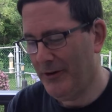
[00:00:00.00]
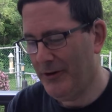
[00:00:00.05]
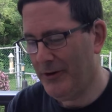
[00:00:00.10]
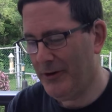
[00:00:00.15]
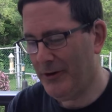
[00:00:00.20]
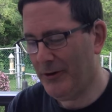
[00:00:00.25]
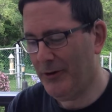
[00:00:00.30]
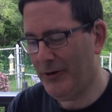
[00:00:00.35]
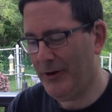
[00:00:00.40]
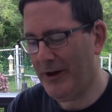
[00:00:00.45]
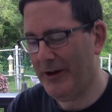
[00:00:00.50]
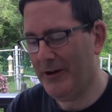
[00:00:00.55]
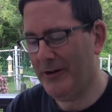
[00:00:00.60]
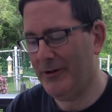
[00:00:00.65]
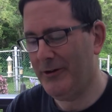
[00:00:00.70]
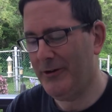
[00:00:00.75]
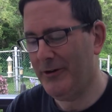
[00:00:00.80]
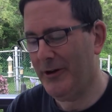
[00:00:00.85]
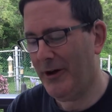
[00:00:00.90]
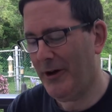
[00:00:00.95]
to
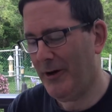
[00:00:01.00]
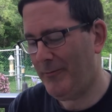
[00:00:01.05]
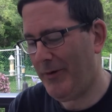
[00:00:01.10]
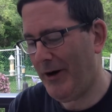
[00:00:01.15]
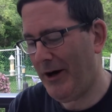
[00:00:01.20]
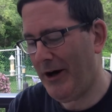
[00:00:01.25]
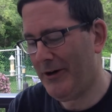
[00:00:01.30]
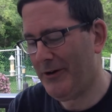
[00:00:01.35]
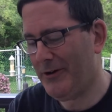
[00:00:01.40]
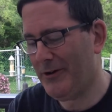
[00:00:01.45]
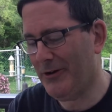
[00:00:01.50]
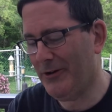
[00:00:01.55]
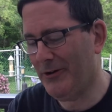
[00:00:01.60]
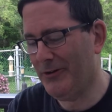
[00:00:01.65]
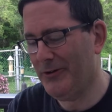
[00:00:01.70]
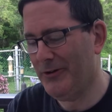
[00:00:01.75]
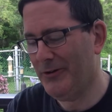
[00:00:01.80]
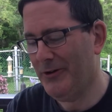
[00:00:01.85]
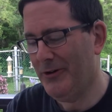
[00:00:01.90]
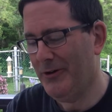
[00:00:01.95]
his
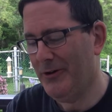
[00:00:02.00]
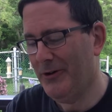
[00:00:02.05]
apostles,